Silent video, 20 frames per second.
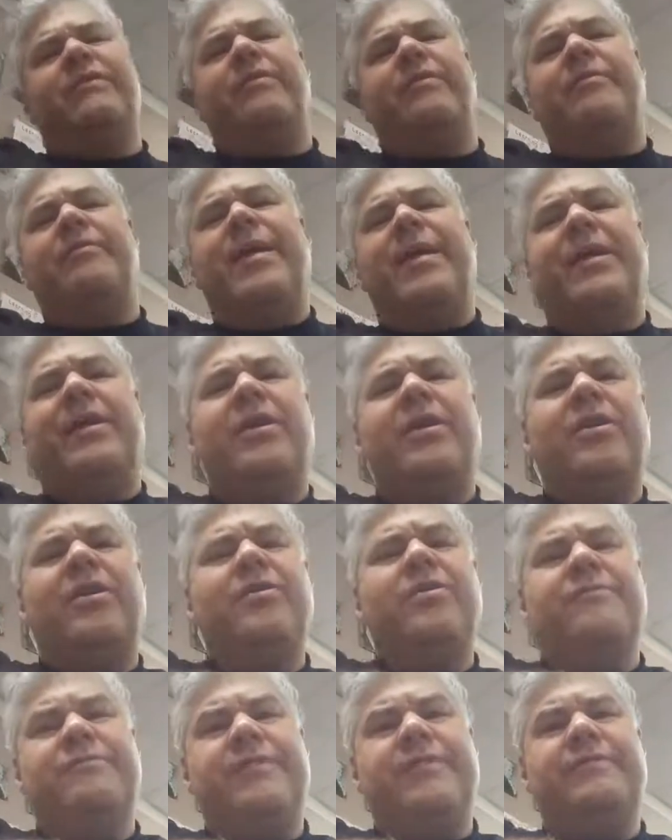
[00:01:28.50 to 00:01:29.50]
about
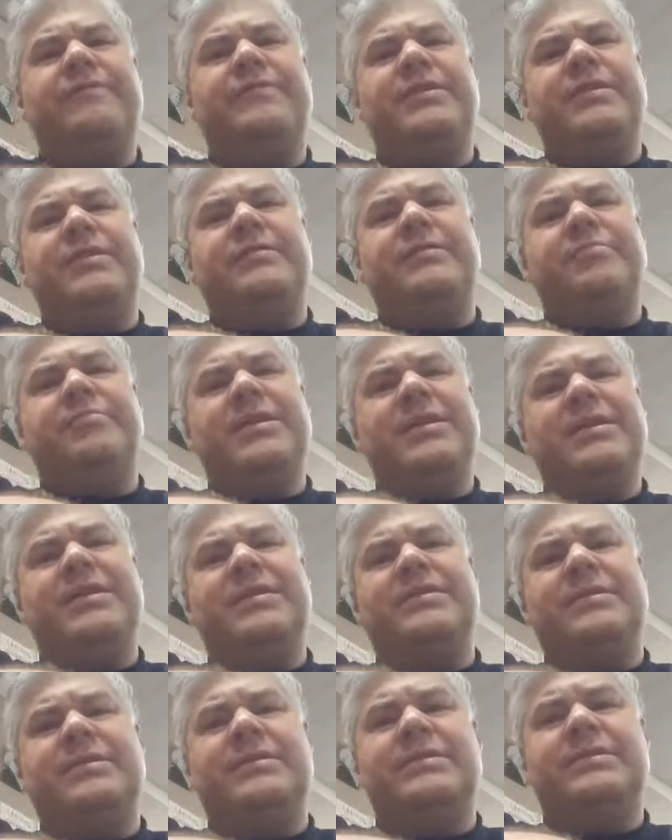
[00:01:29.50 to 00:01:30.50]
150
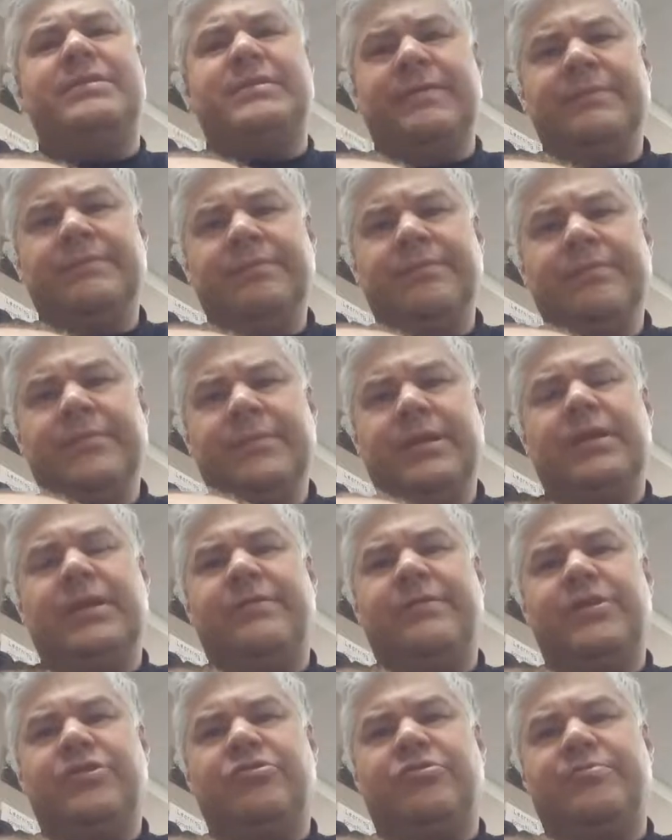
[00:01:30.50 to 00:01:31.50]
pieces,
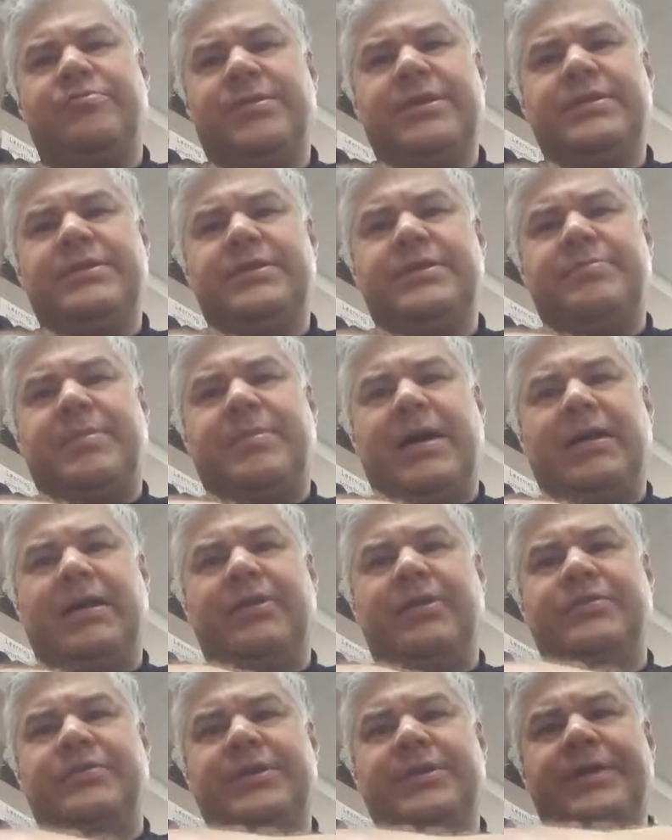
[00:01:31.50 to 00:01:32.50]
individual pieces by
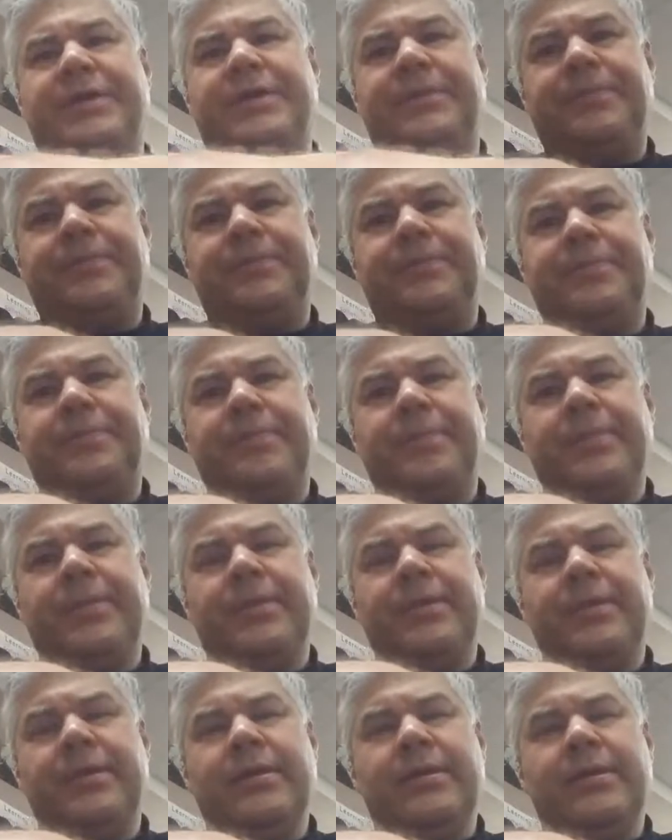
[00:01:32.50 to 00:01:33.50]
Losy.
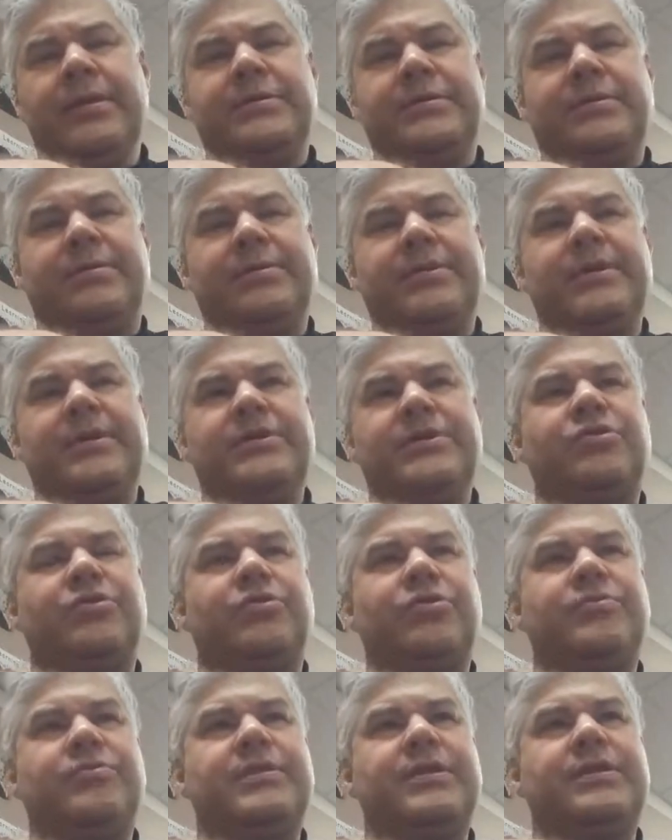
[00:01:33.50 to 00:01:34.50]
Some of these are
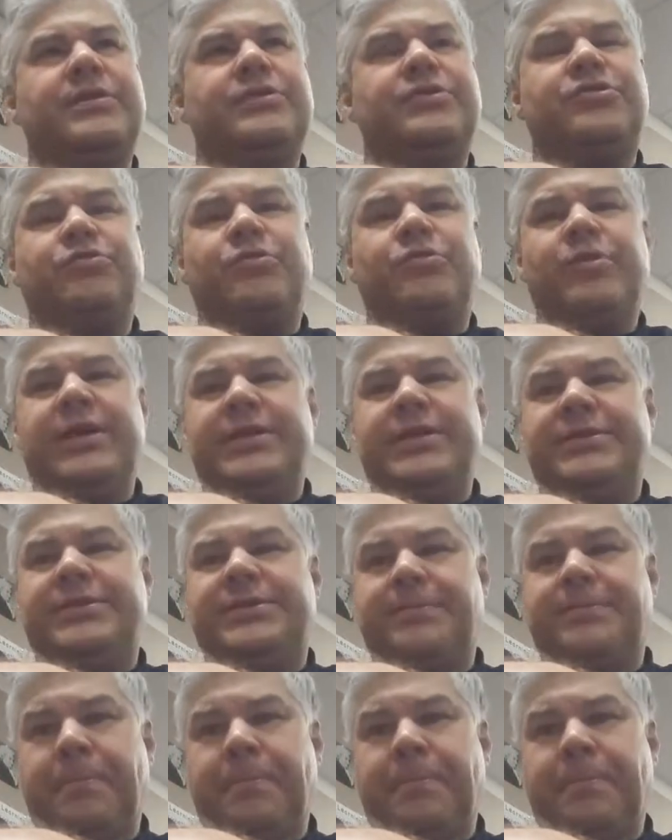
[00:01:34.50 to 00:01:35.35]
grouped into suites